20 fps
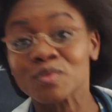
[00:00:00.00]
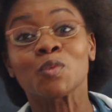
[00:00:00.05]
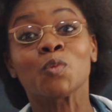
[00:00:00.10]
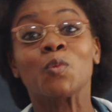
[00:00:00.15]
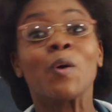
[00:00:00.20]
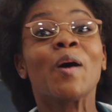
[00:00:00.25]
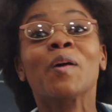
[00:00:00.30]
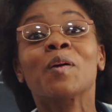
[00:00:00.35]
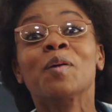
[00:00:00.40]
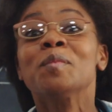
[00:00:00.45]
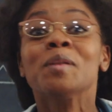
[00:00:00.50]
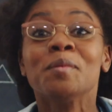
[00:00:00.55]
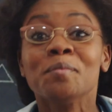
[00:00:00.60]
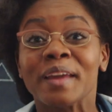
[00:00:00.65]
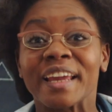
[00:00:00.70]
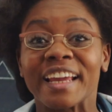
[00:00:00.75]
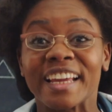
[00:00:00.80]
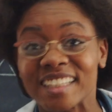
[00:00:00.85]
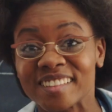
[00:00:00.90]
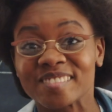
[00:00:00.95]
Welcome
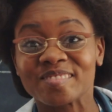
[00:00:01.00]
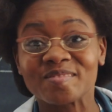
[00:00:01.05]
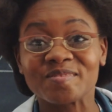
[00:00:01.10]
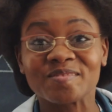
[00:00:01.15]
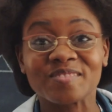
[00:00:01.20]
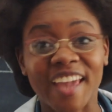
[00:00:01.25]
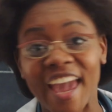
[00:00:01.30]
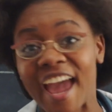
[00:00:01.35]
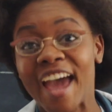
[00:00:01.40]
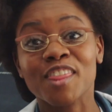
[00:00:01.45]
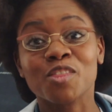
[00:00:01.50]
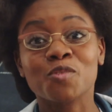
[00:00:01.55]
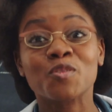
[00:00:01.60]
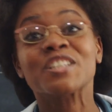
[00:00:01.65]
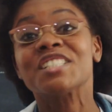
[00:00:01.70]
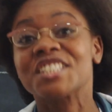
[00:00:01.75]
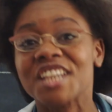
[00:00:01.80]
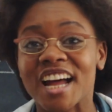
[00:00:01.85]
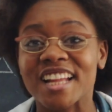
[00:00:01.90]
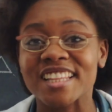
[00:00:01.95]
to me,
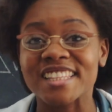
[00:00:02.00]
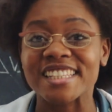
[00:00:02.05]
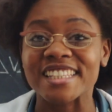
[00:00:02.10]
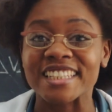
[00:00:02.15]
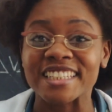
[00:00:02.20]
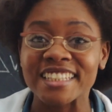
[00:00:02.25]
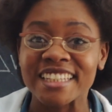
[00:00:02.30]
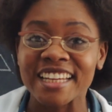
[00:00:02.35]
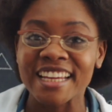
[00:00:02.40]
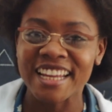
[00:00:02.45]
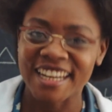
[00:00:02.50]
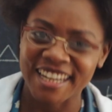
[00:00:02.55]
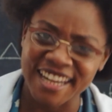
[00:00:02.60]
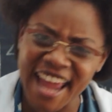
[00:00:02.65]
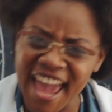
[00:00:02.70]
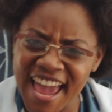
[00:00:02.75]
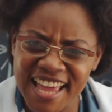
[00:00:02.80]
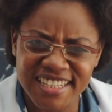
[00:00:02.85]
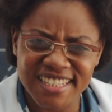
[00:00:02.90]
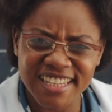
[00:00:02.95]
Katherine Johnson,
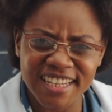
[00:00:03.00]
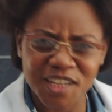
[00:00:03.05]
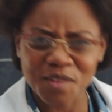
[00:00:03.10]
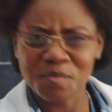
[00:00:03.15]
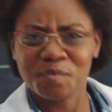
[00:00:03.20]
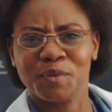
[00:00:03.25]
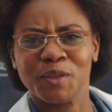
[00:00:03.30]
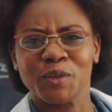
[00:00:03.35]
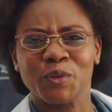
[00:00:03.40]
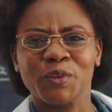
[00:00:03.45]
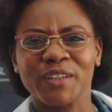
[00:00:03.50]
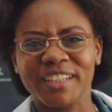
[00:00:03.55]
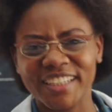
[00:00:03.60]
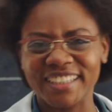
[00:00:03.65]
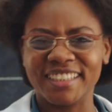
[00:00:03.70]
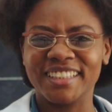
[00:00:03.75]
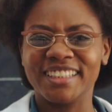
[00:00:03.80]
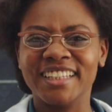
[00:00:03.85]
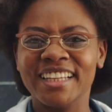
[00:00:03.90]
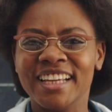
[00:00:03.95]
NASA
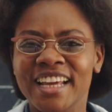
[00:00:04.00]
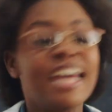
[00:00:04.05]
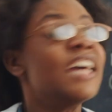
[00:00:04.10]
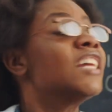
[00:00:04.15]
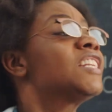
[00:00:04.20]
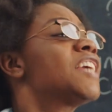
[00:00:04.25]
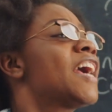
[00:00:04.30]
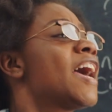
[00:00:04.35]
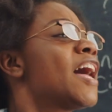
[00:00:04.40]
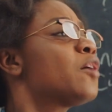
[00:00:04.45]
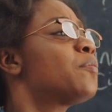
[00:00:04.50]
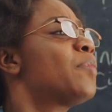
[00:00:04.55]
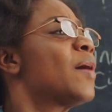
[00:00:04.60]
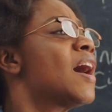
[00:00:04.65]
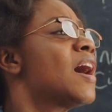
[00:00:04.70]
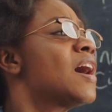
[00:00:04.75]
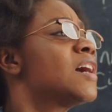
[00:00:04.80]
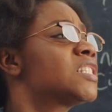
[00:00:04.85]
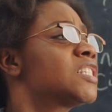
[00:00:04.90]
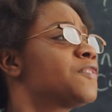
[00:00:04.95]
computer. Tell
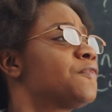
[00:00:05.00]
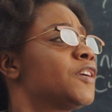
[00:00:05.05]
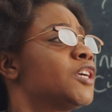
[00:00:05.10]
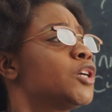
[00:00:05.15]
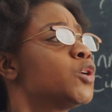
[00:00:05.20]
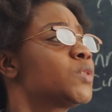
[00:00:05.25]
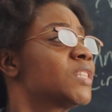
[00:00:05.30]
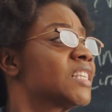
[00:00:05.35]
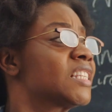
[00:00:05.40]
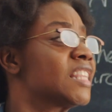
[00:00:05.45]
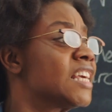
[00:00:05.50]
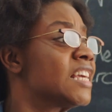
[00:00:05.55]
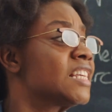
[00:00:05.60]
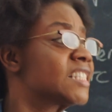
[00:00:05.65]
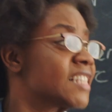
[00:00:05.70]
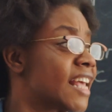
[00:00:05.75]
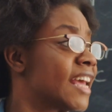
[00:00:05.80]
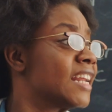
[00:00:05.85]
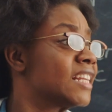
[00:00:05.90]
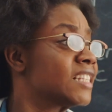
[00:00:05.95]
Buzz if he uses
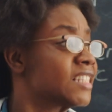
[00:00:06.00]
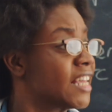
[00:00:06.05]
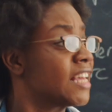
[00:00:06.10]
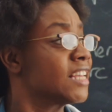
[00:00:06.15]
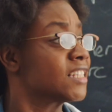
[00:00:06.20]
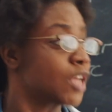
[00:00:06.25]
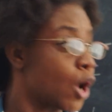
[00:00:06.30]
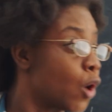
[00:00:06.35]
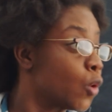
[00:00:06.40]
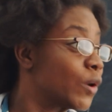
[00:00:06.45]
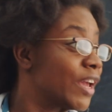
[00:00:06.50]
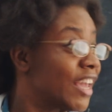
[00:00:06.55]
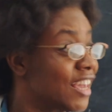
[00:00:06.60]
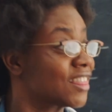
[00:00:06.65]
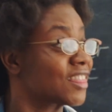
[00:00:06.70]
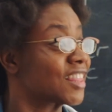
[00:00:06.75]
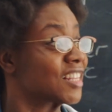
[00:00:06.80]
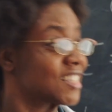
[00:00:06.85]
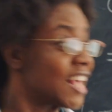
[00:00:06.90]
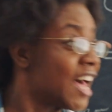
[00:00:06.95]
these settings, he's gonna
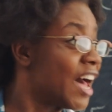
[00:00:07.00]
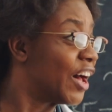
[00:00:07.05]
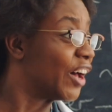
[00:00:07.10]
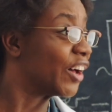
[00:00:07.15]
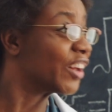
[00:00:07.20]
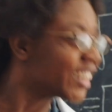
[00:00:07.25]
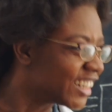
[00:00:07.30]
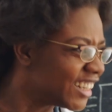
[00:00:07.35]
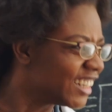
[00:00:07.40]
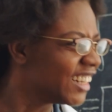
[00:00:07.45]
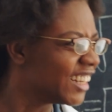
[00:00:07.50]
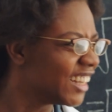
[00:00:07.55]
hit the sun.